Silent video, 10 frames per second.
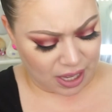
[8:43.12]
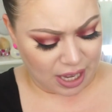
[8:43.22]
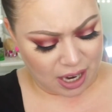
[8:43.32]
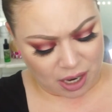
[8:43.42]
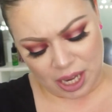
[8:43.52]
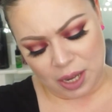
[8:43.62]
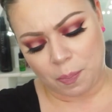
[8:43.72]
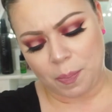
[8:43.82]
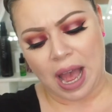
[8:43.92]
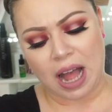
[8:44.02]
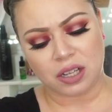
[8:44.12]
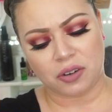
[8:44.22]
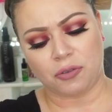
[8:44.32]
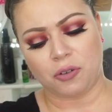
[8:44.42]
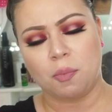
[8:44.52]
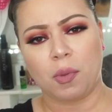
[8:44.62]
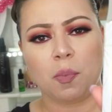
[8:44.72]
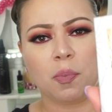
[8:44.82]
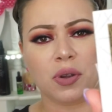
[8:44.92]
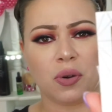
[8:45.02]
got a palette from
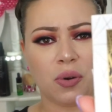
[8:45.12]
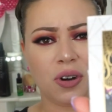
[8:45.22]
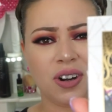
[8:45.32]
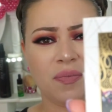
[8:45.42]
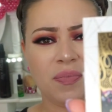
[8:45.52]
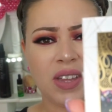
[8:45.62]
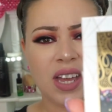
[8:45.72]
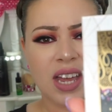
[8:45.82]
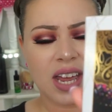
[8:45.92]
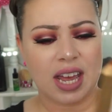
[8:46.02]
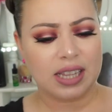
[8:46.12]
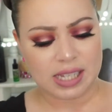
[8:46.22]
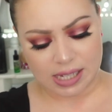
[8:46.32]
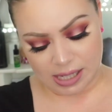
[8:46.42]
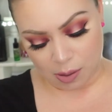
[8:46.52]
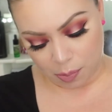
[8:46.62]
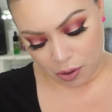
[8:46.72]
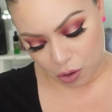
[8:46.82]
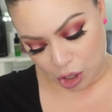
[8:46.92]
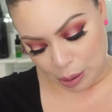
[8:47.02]
Pure, and this is the
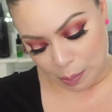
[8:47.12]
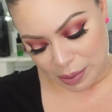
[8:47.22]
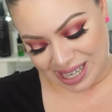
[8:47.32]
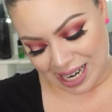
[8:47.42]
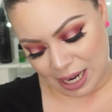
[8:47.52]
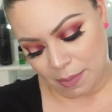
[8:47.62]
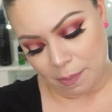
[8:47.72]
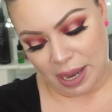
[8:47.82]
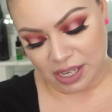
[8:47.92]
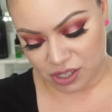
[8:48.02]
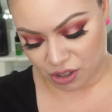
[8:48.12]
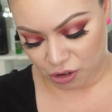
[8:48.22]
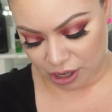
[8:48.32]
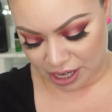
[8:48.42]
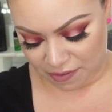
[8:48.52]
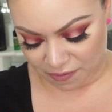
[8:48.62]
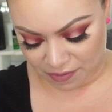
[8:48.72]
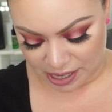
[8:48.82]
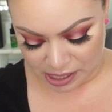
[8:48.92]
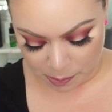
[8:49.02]
Pure Midnight Masquerade
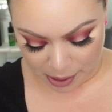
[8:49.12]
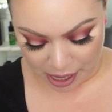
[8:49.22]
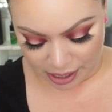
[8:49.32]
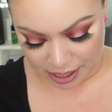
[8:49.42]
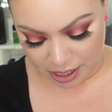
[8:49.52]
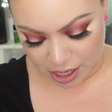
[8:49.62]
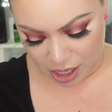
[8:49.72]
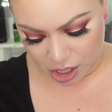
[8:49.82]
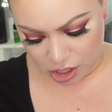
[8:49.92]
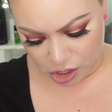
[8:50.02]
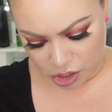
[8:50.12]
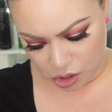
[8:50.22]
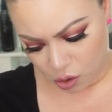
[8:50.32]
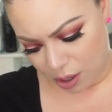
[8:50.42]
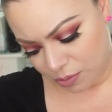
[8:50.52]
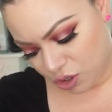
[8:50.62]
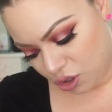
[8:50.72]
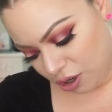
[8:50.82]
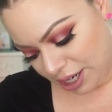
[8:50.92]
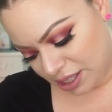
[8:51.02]
Face Palette. So I'm
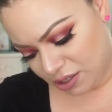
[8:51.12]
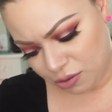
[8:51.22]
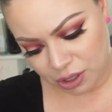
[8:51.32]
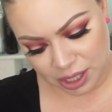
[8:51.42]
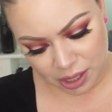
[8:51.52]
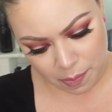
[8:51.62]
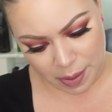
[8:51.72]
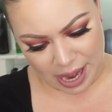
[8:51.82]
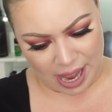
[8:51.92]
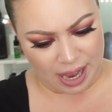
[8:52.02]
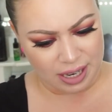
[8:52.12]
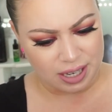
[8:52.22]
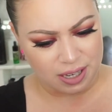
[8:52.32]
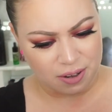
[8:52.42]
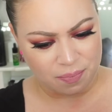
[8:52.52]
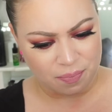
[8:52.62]
trying to read the back,